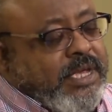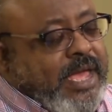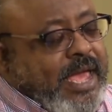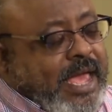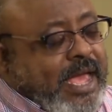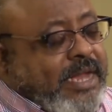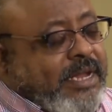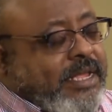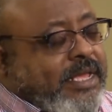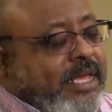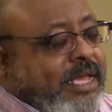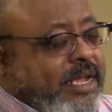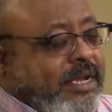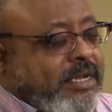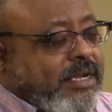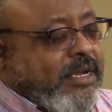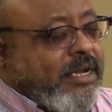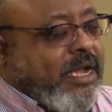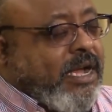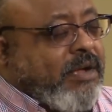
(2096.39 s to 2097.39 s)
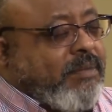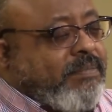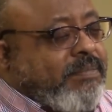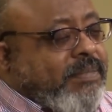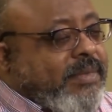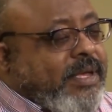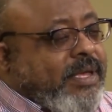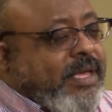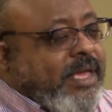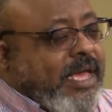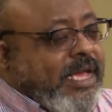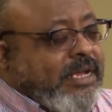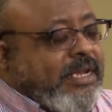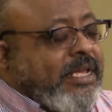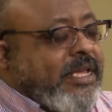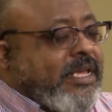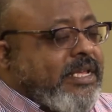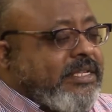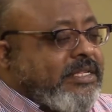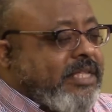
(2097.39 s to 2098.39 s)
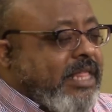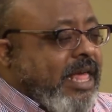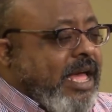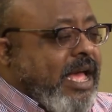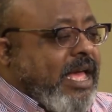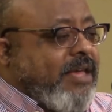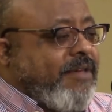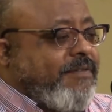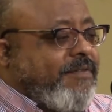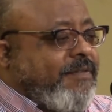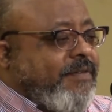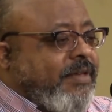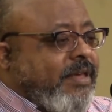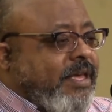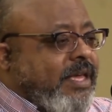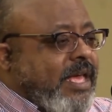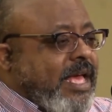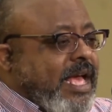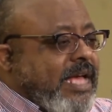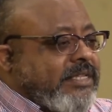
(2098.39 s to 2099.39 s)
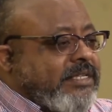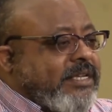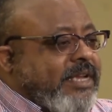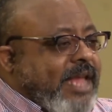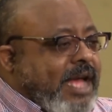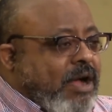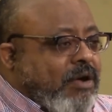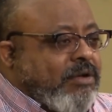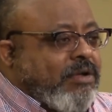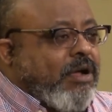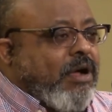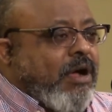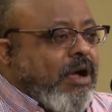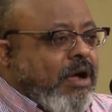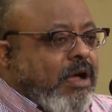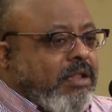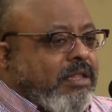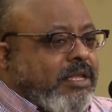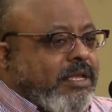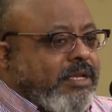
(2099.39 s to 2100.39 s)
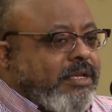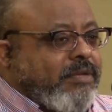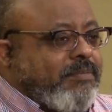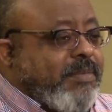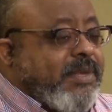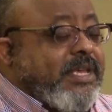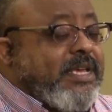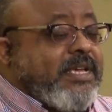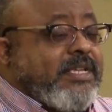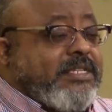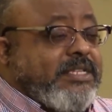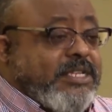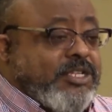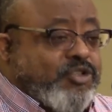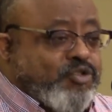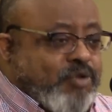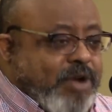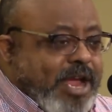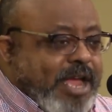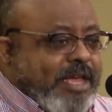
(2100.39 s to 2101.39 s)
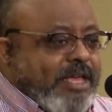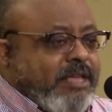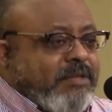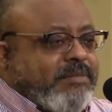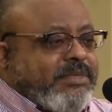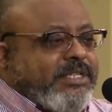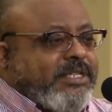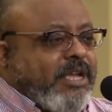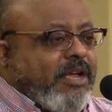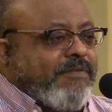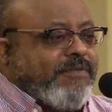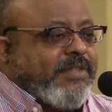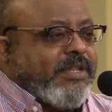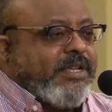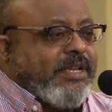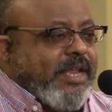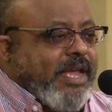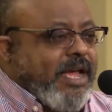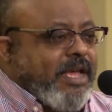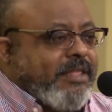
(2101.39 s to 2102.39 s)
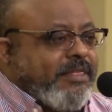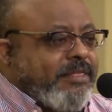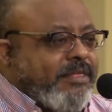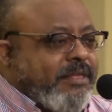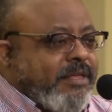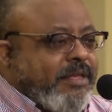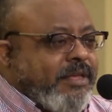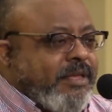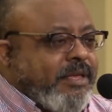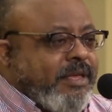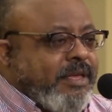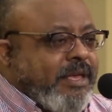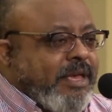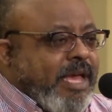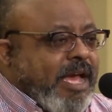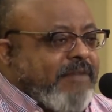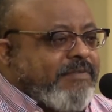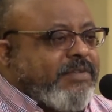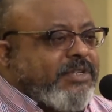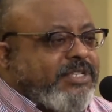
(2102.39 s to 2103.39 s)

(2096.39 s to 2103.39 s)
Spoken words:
And he ended up ending his life as an alcoholic because he drank himself to death after